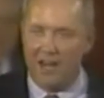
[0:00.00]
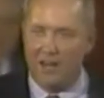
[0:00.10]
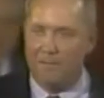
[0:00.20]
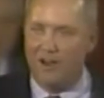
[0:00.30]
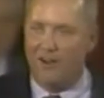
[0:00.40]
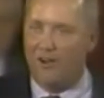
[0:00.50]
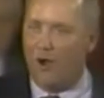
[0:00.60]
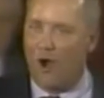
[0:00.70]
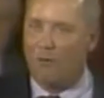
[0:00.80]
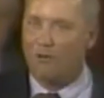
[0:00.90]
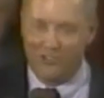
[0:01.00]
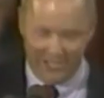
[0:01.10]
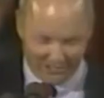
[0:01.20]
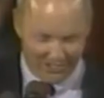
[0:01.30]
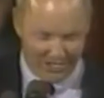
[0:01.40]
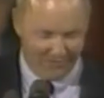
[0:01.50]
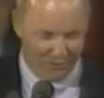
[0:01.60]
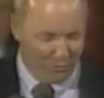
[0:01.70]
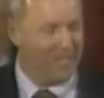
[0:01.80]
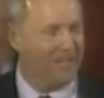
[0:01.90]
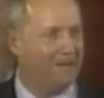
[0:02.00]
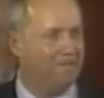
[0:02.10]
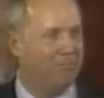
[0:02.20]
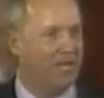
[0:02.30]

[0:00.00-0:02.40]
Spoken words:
in America almost does enough to win.